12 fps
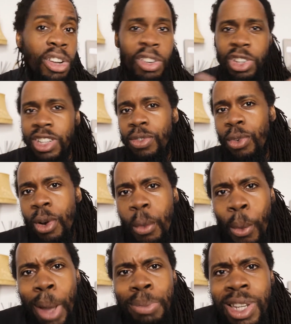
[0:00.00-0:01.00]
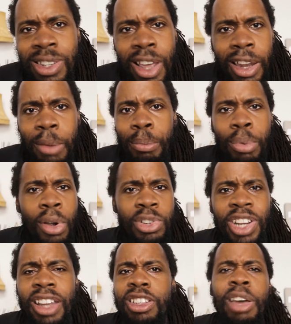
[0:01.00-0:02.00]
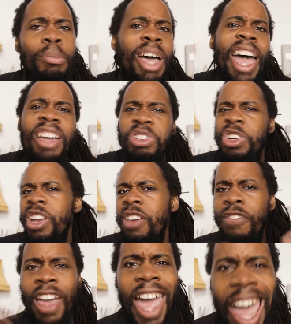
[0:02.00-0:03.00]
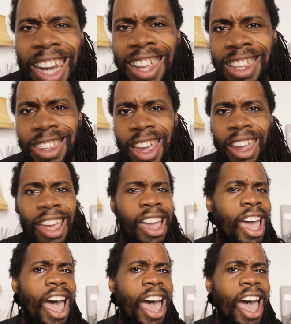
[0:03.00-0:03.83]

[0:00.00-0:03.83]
not just for a web design project, but actually for anything.